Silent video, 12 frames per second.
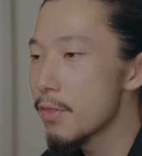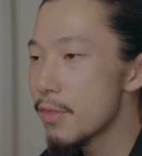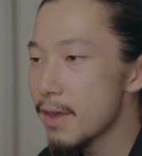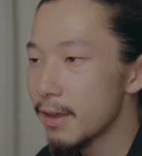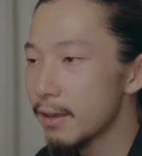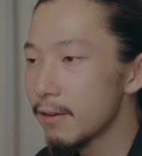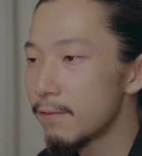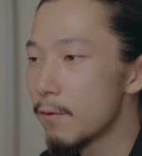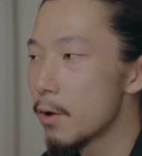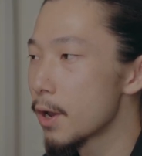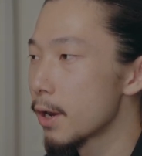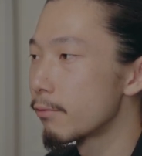thing
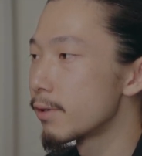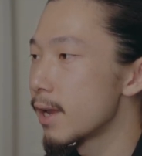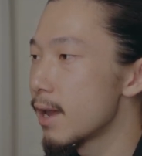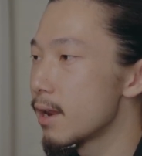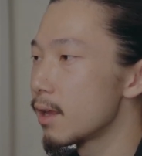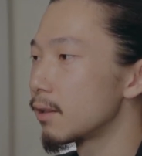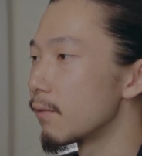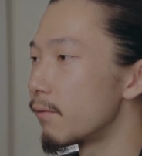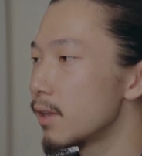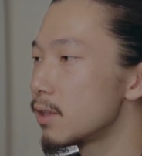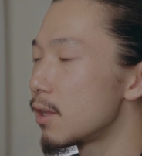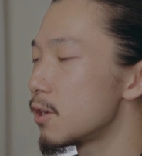for creating the
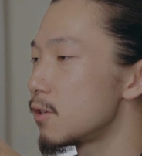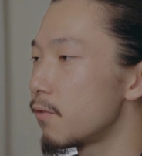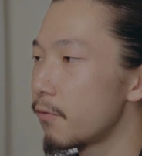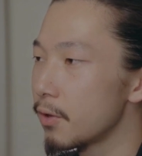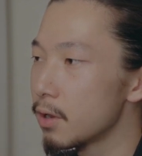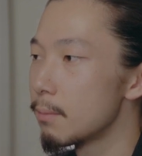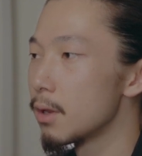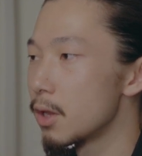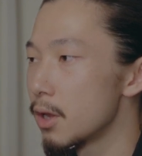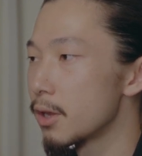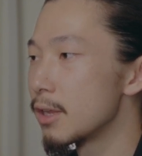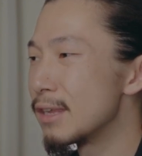vintage film
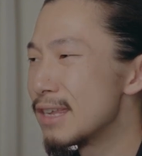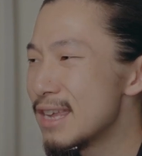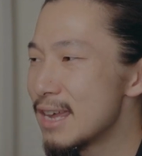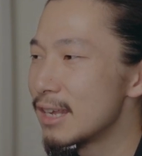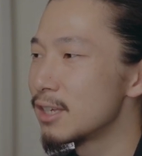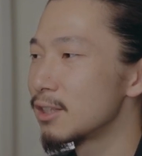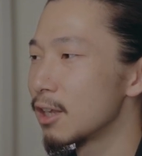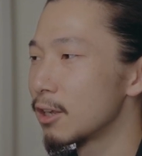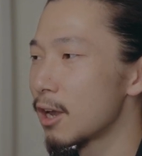look is the